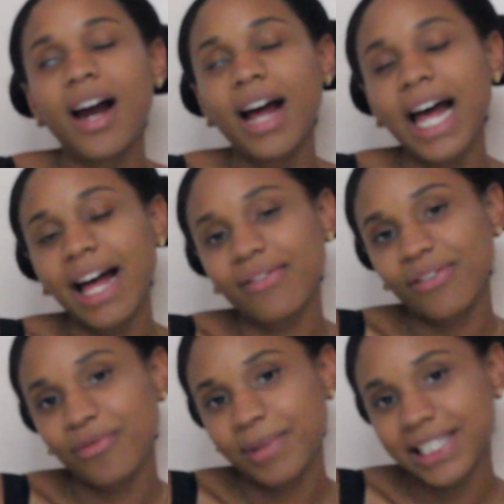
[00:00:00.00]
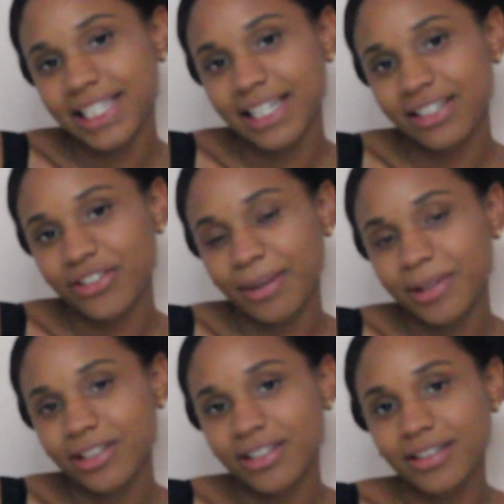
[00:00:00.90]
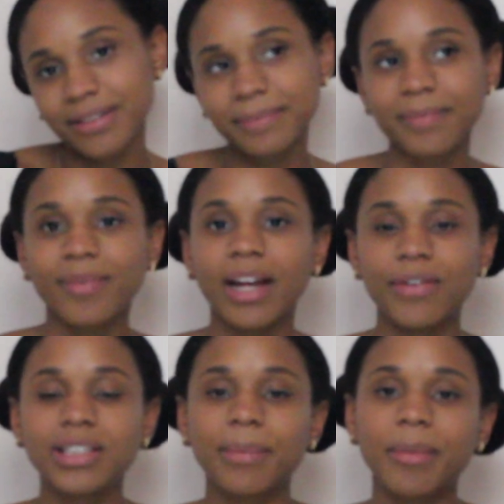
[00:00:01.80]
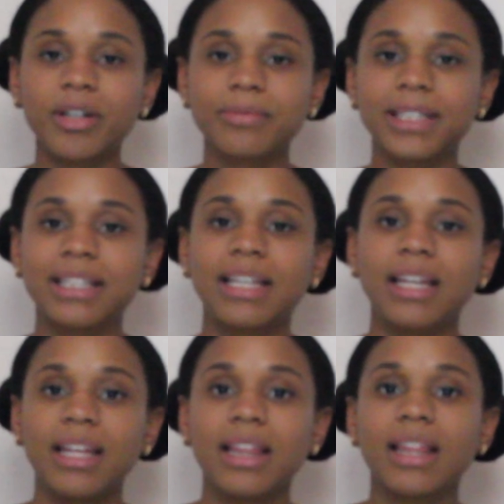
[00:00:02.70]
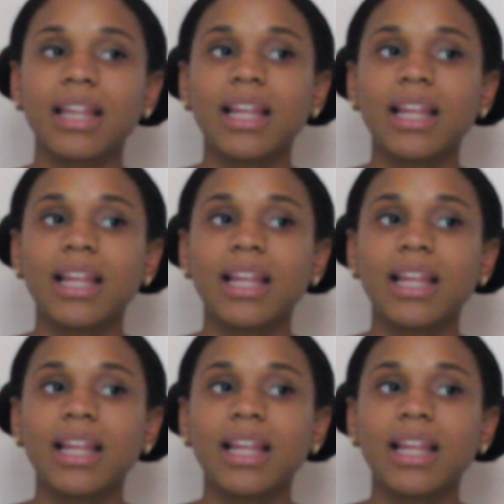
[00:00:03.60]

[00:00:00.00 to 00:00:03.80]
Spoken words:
half of my second trimester, every time I brush my teeth,